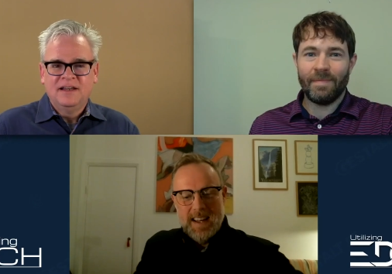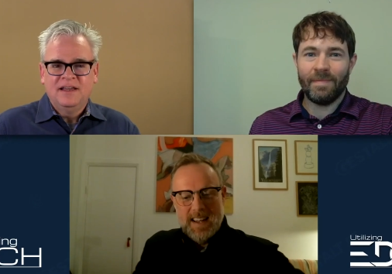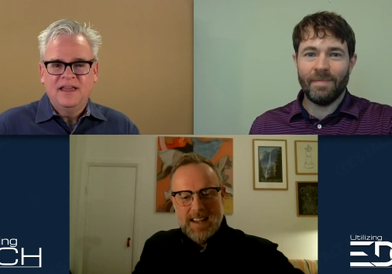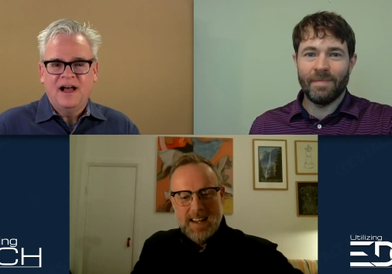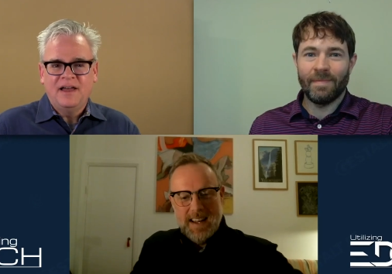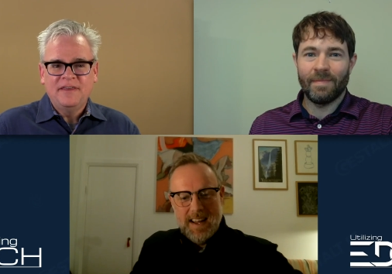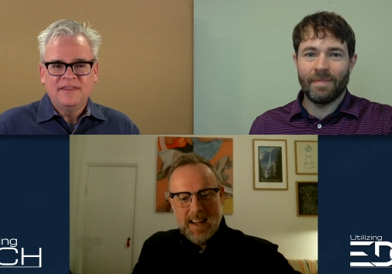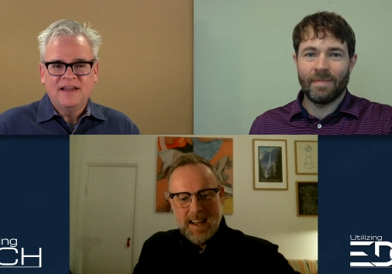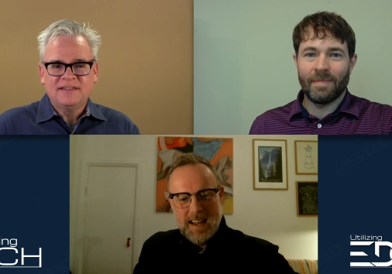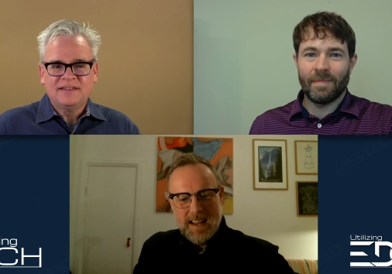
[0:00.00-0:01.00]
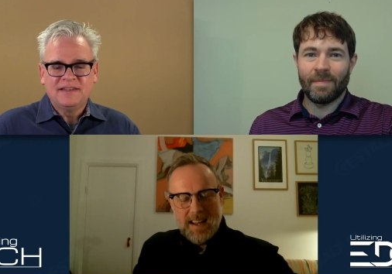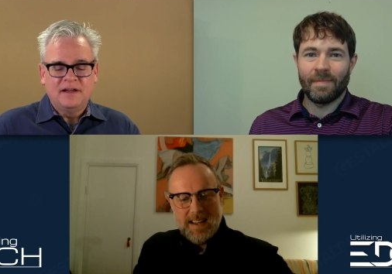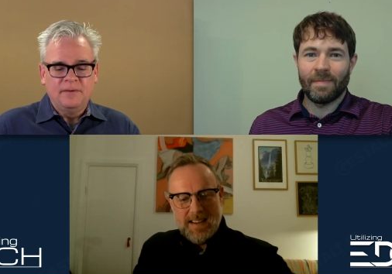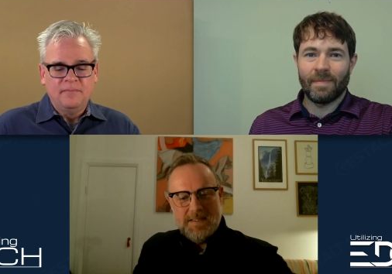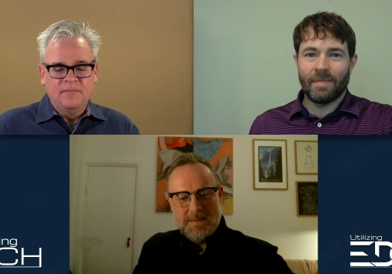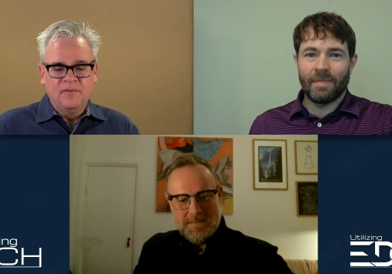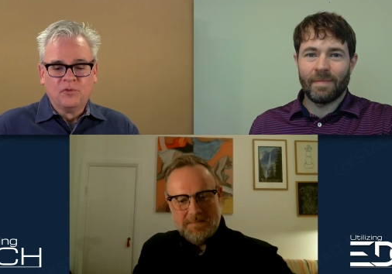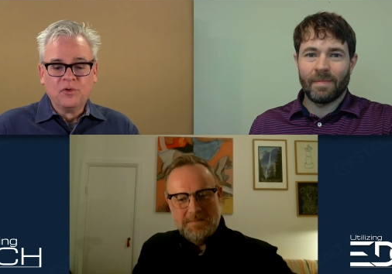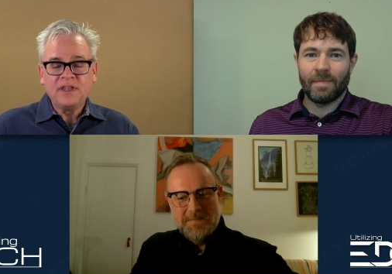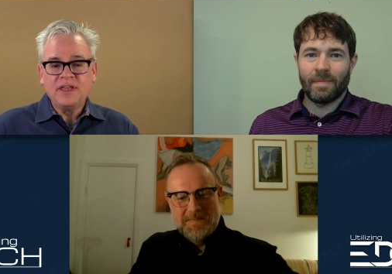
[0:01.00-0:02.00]
Speaker 1: Yeah, I think that's um,
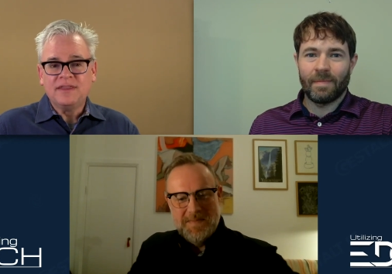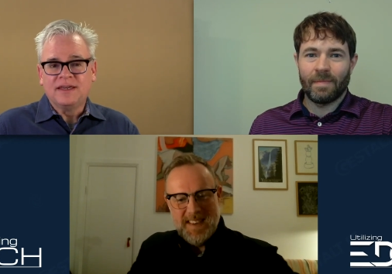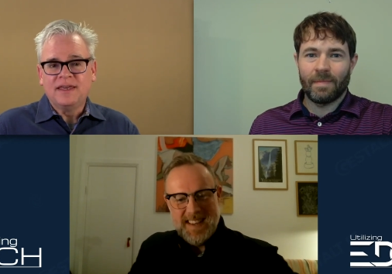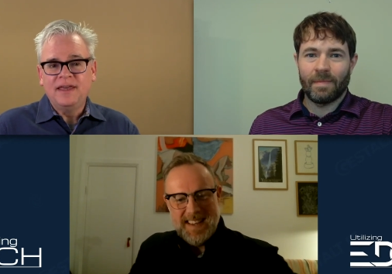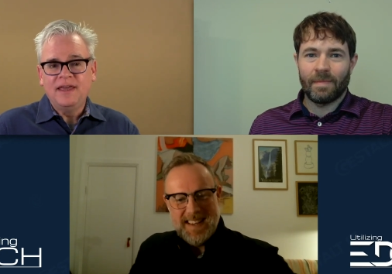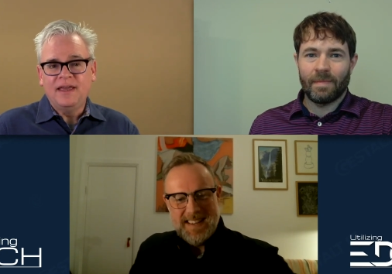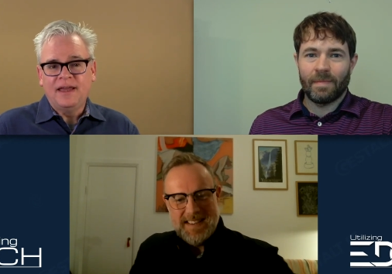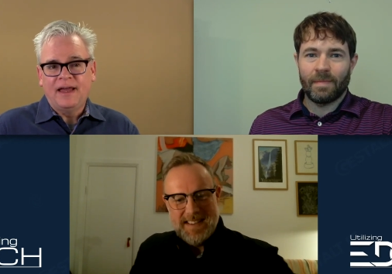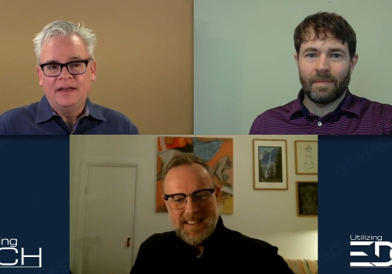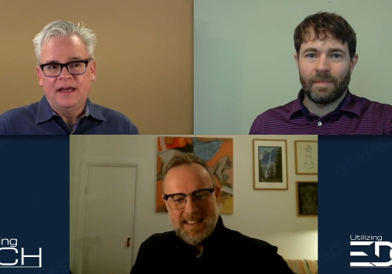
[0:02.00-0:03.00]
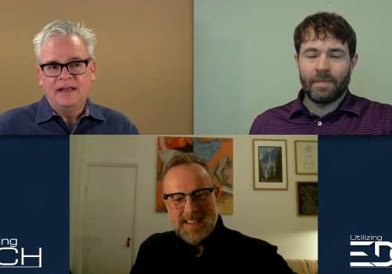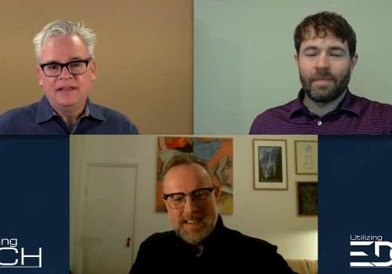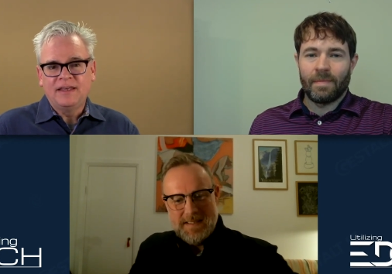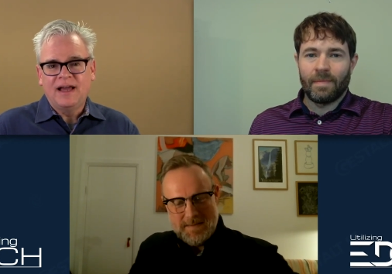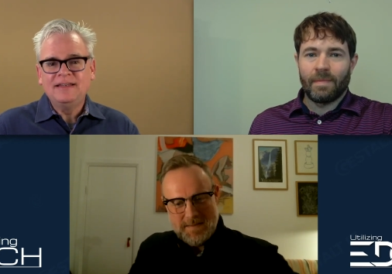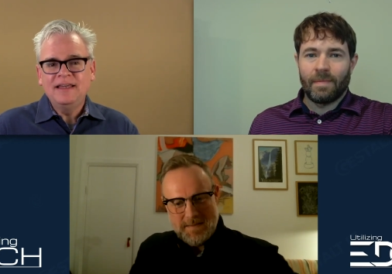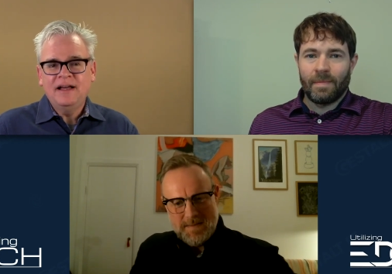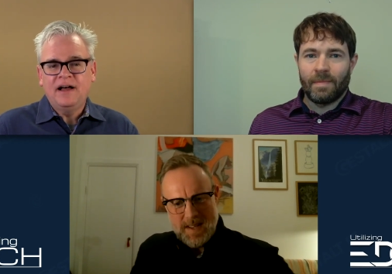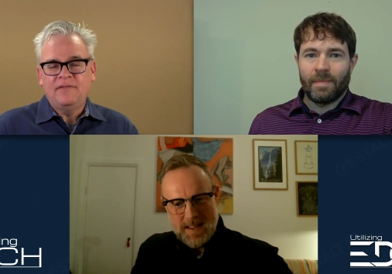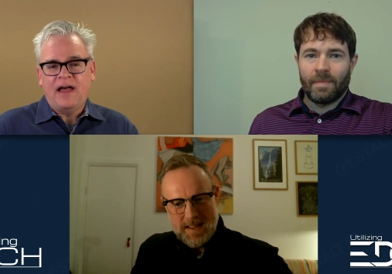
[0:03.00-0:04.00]
really the key, and and the
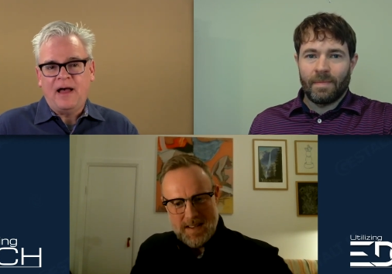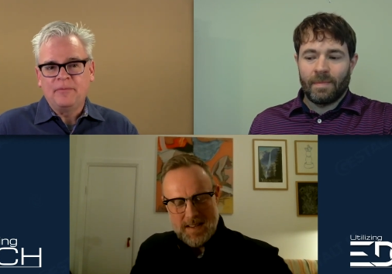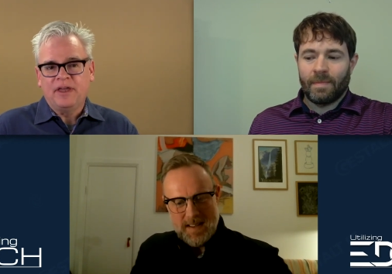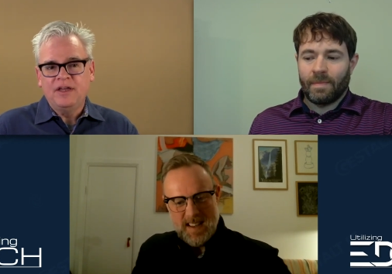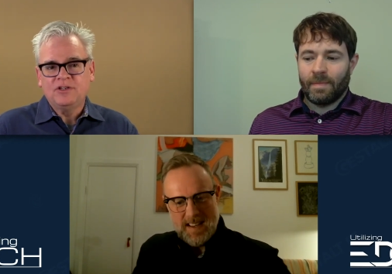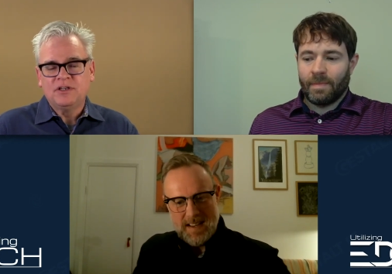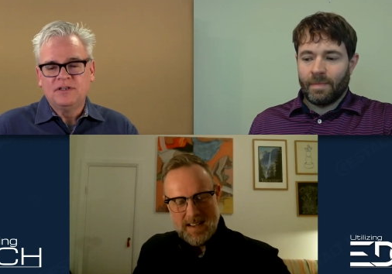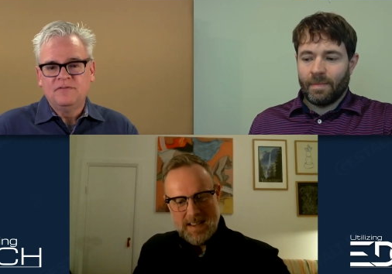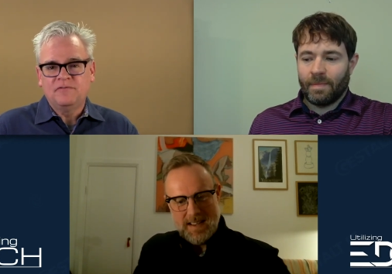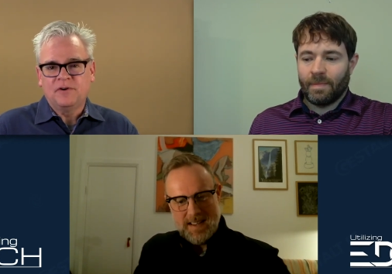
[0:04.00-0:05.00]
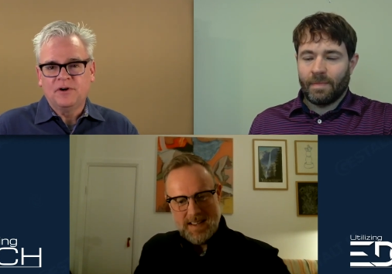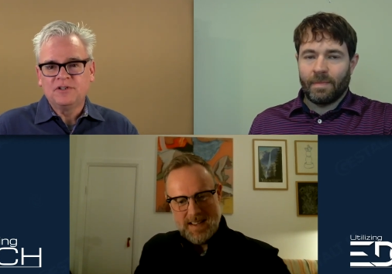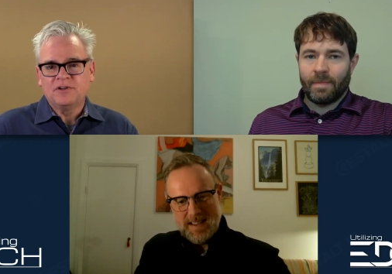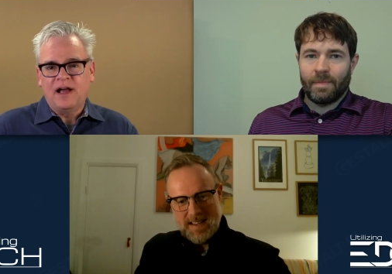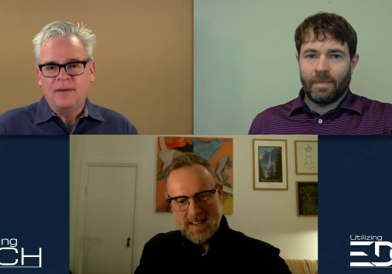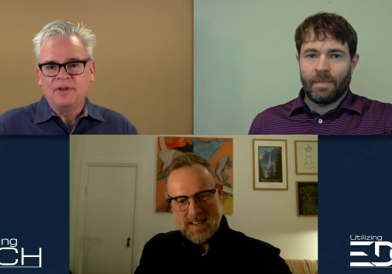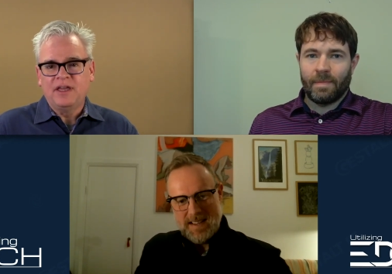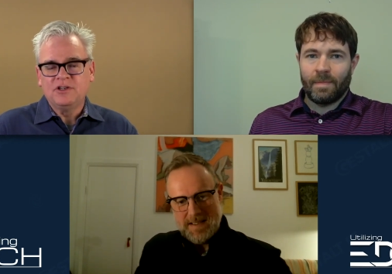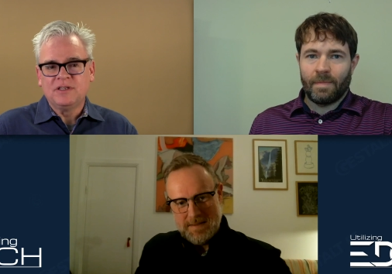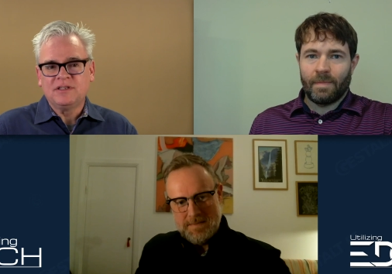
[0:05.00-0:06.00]
idea of application first or
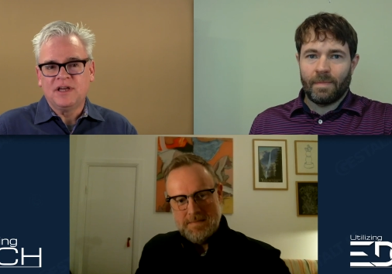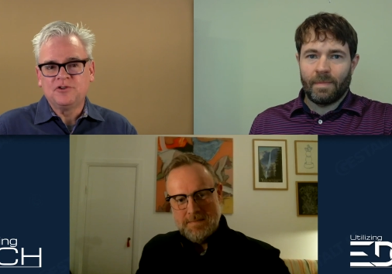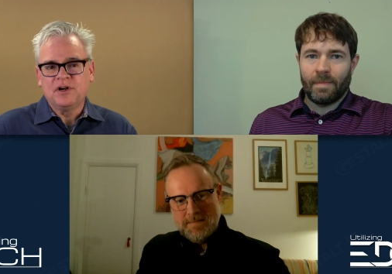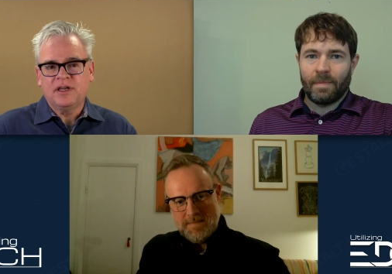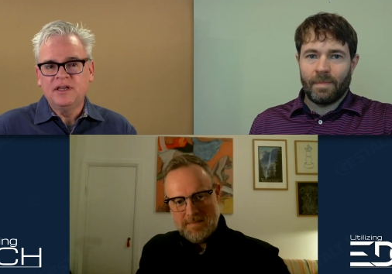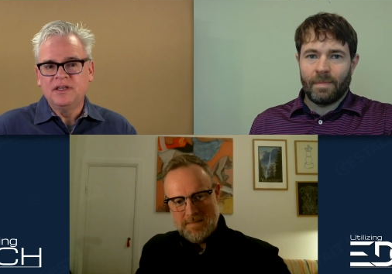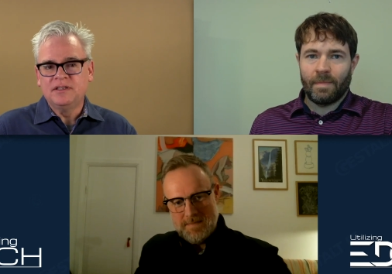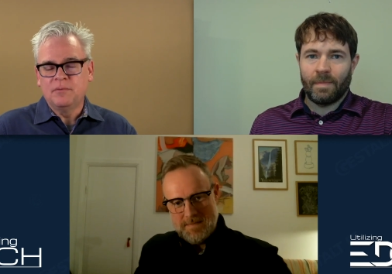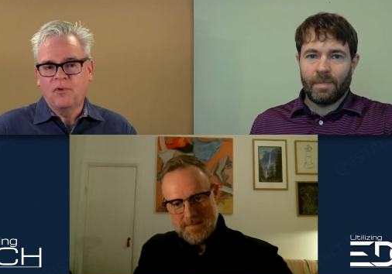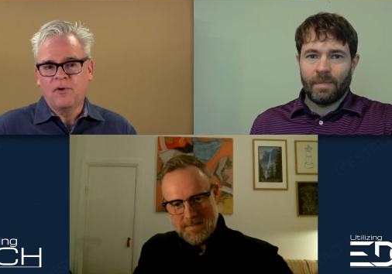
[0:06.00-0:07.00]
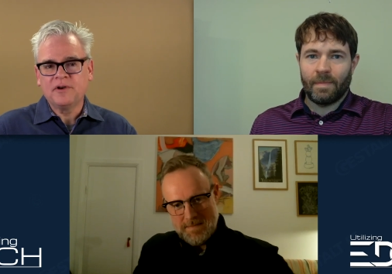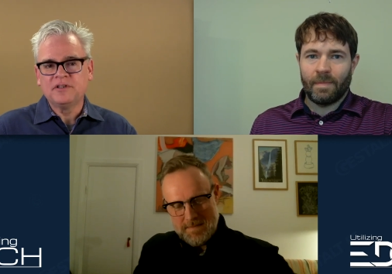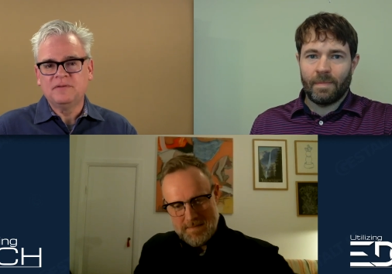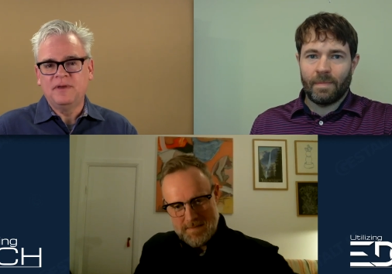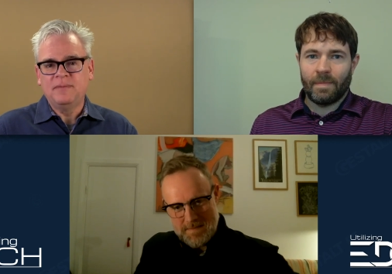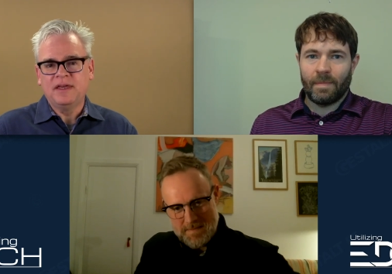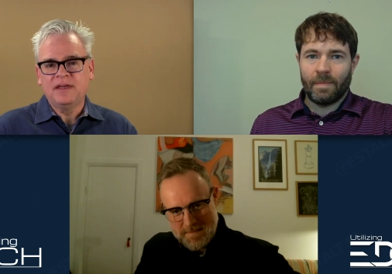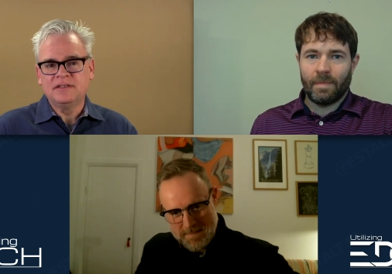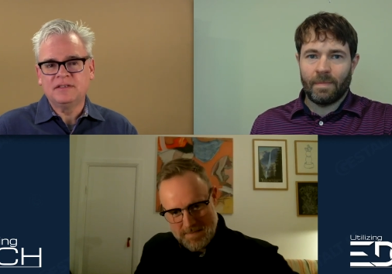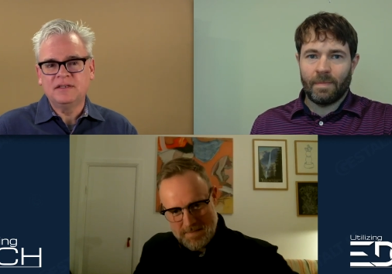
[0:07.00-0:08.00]
application centric is important to me
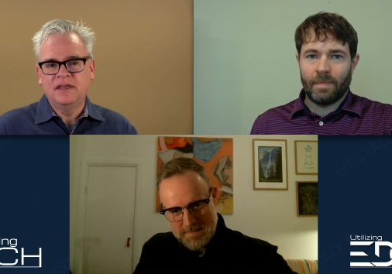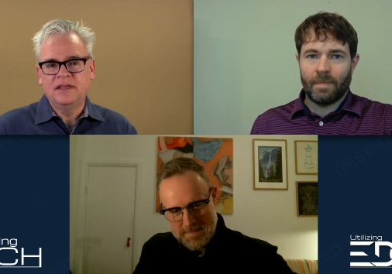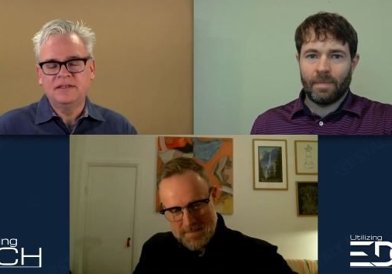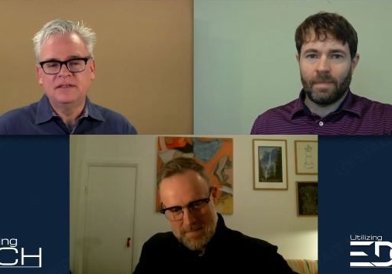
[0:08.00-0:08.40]
because it,